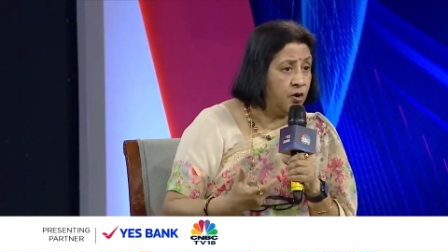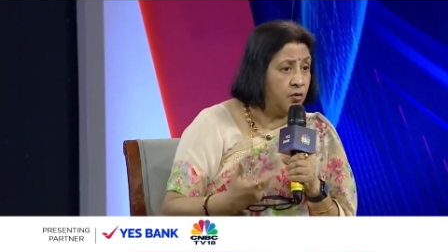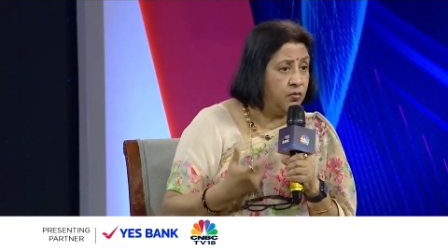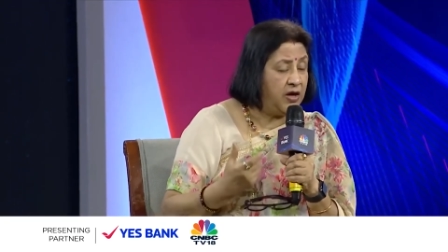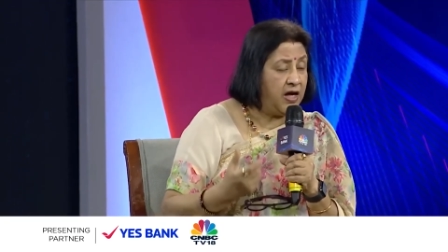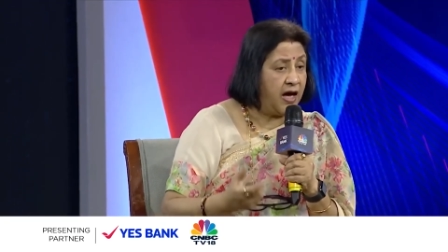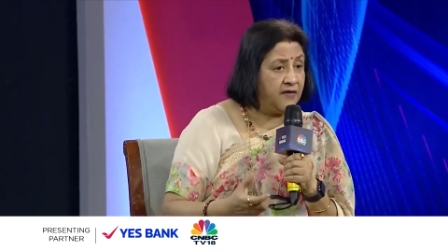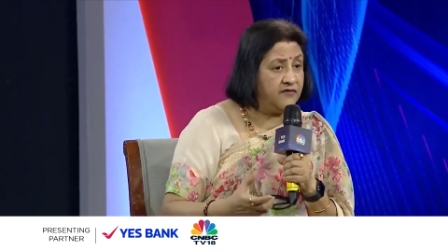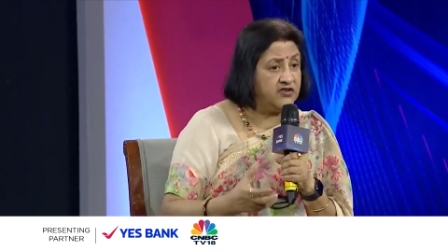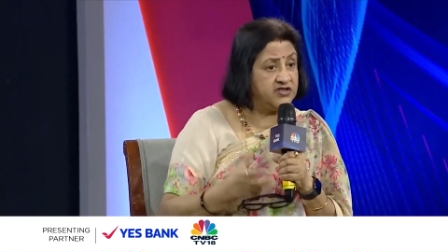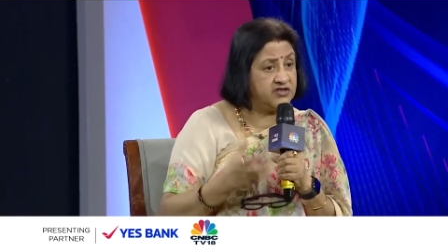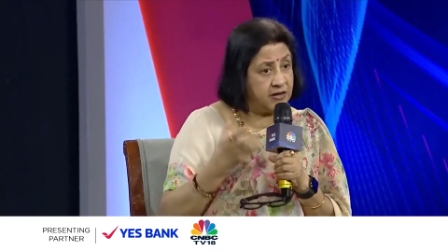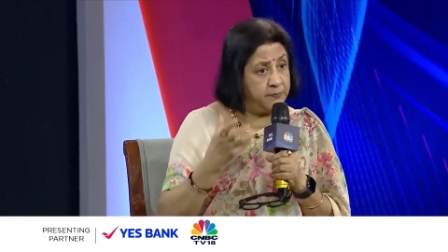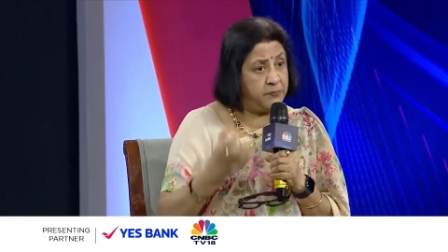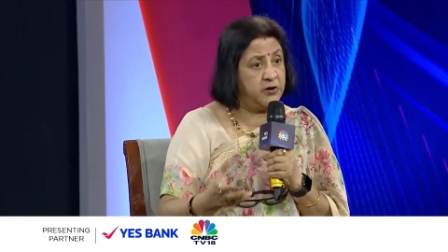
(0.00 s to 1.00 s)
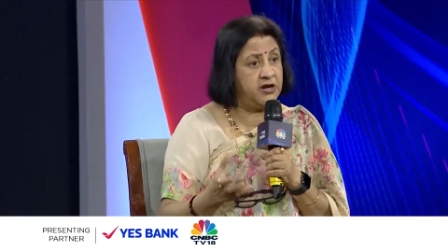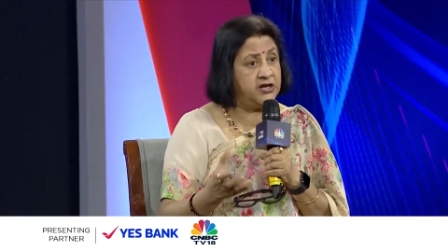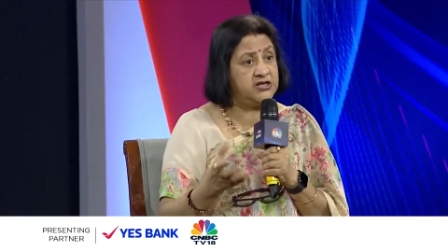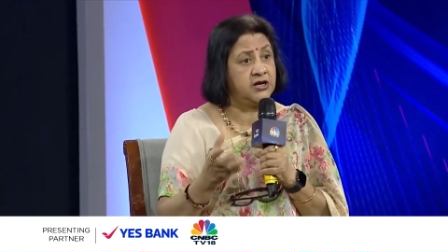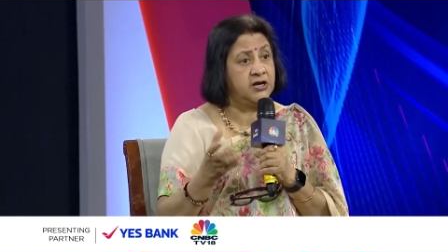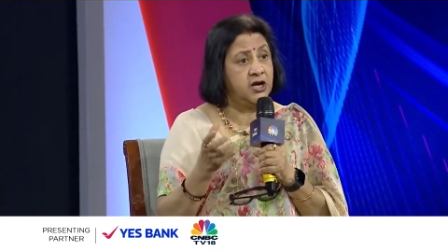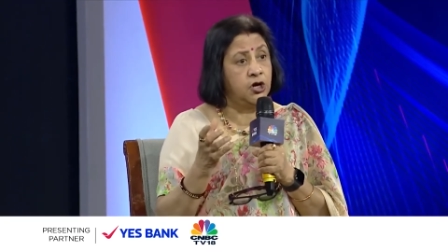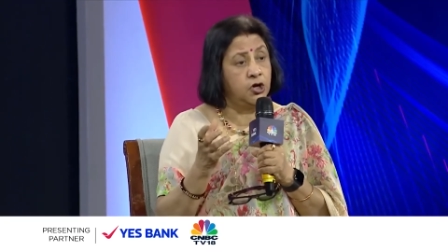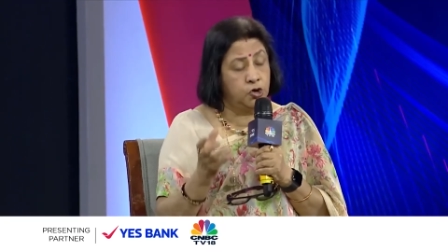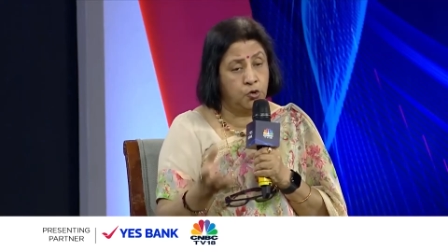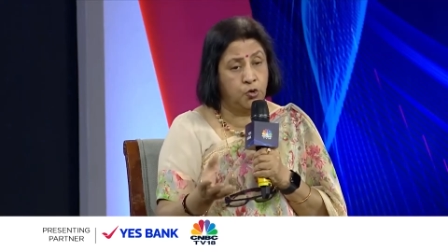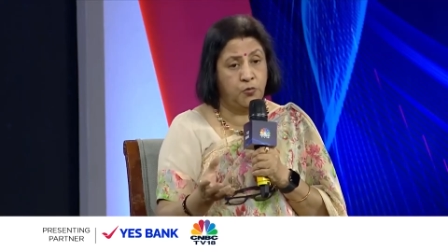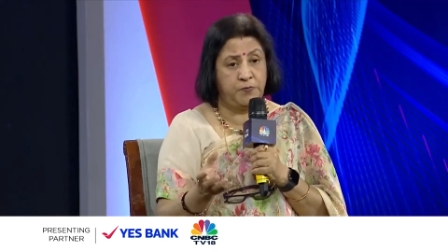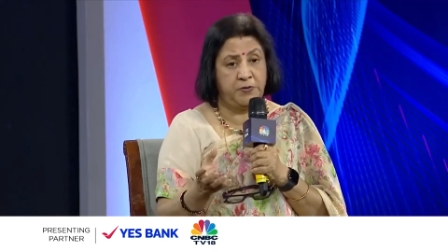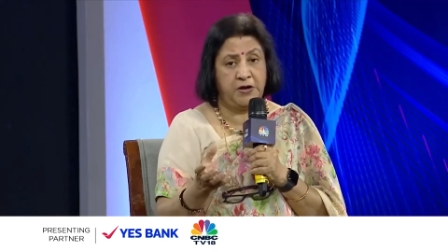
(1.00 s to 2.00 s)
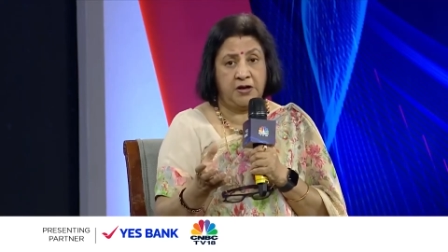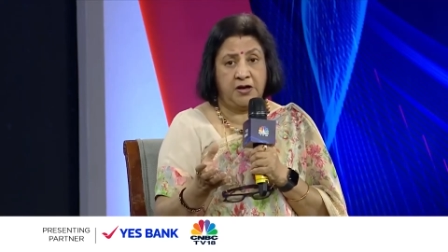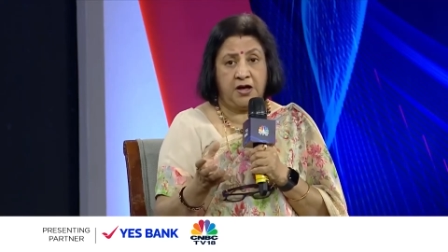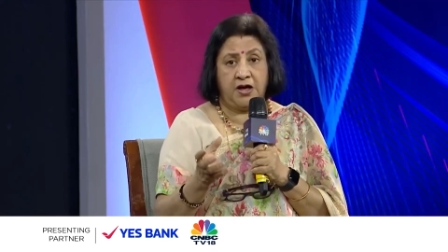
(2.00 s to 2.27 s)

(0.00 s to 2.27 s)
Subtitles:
we have a separate group